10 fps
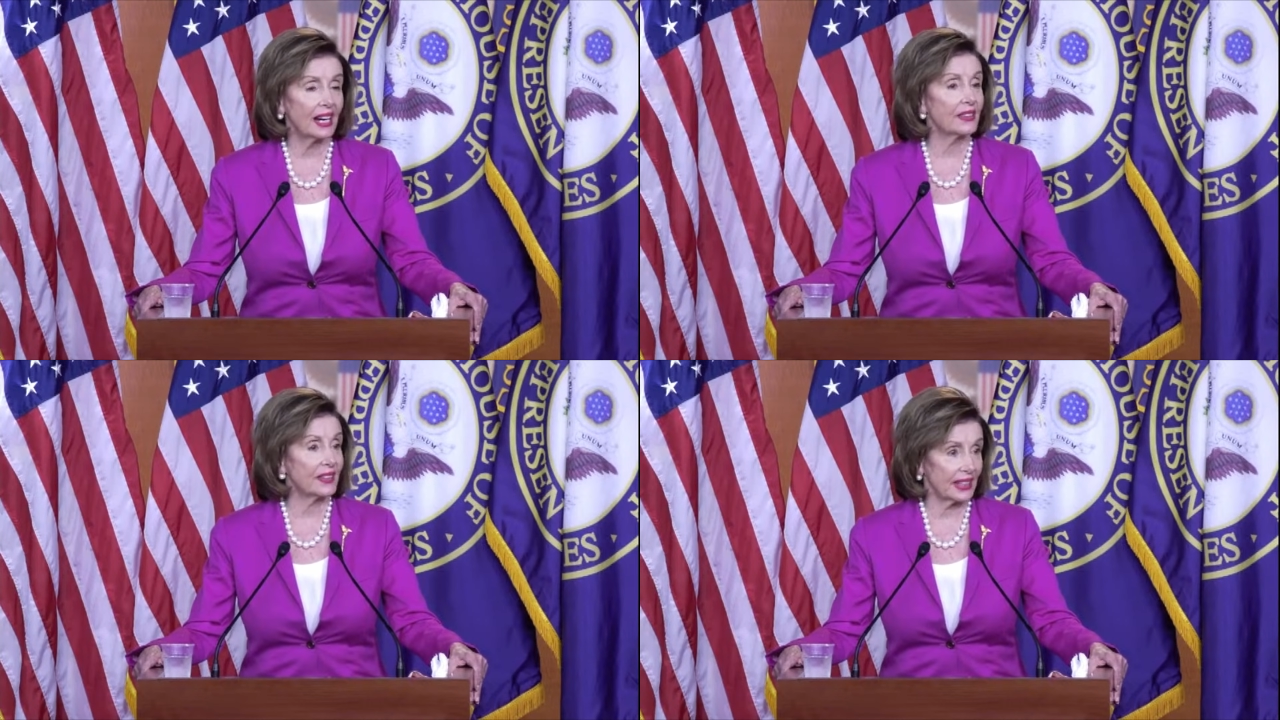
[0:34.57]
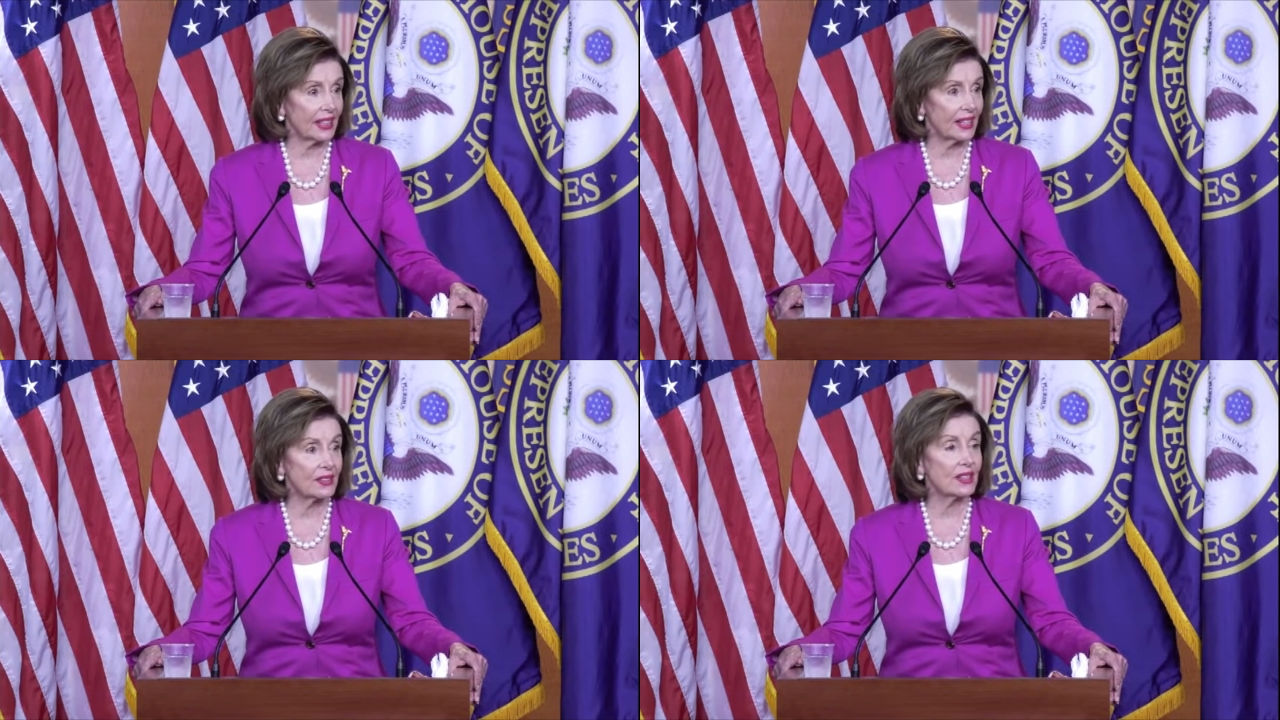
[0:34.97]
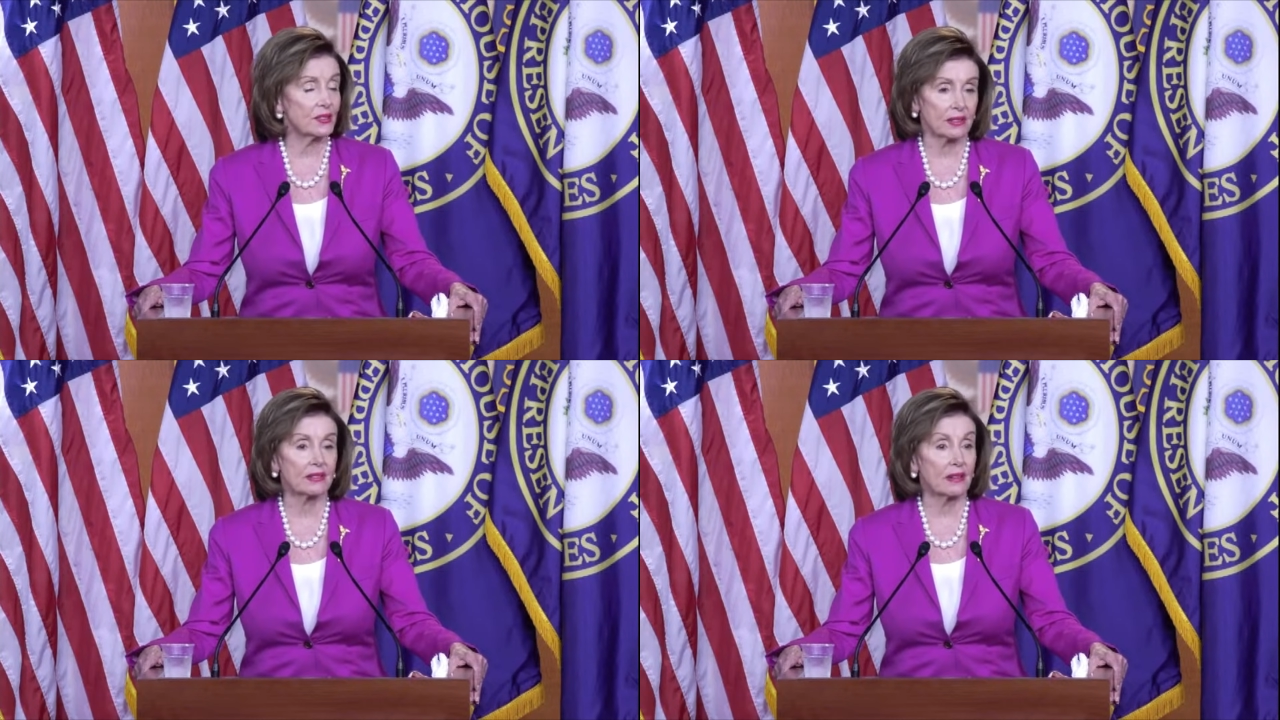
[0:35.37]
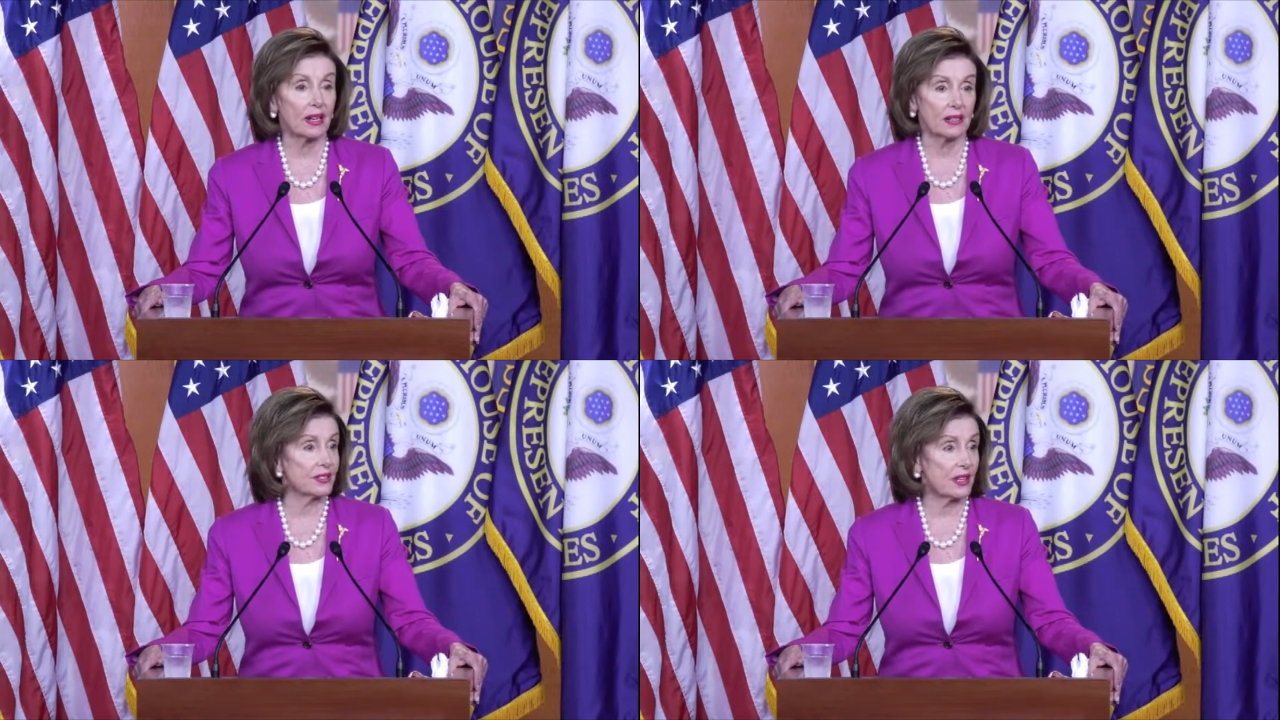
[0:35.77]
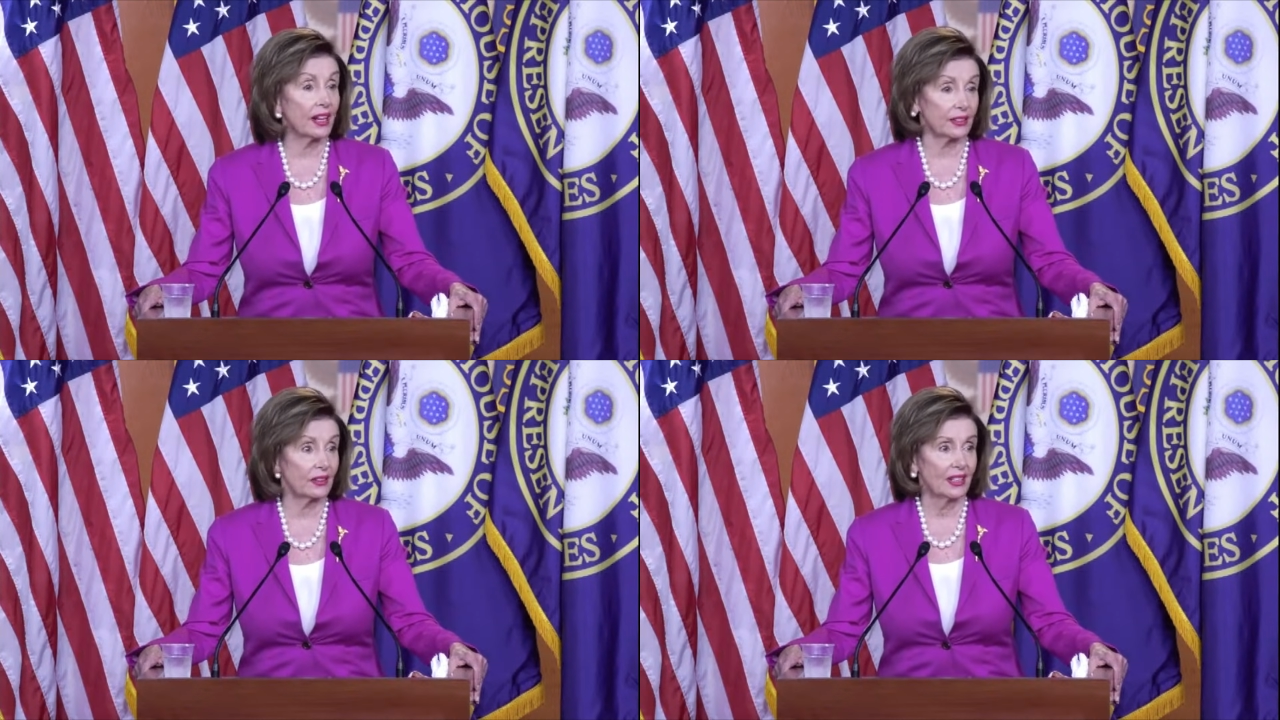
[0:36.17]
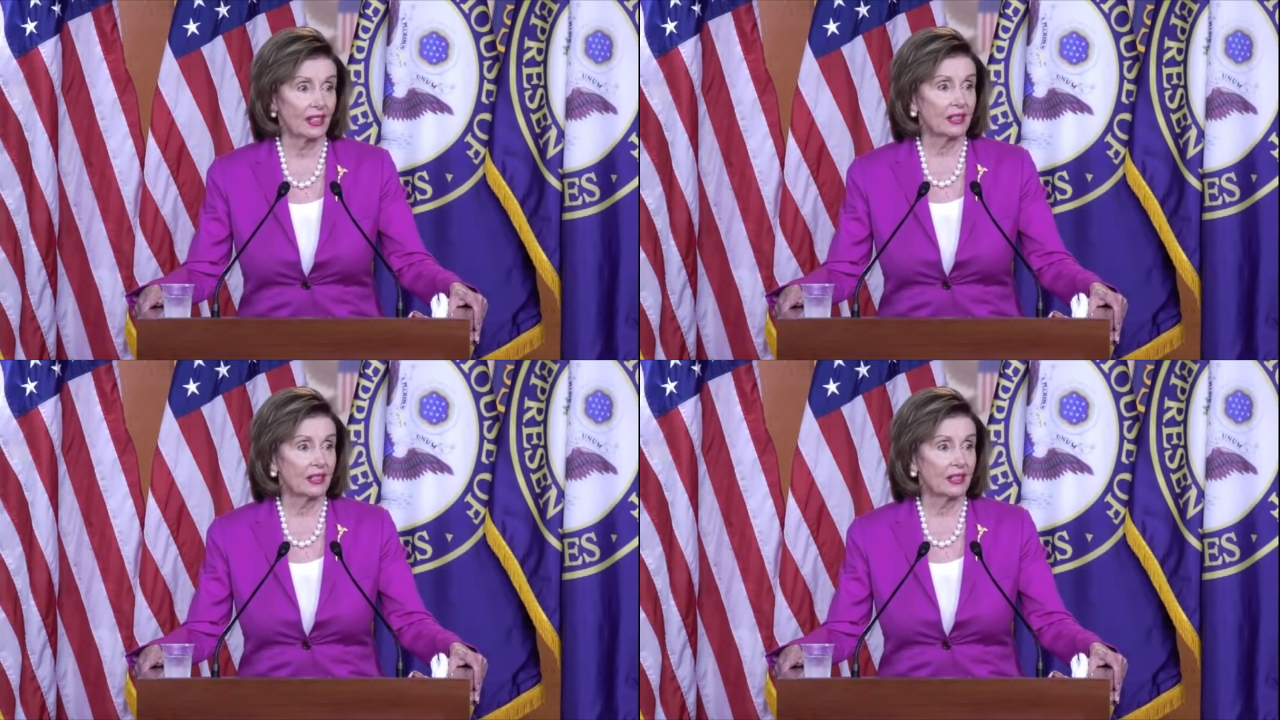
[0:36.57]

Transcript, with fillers: I think, is, is not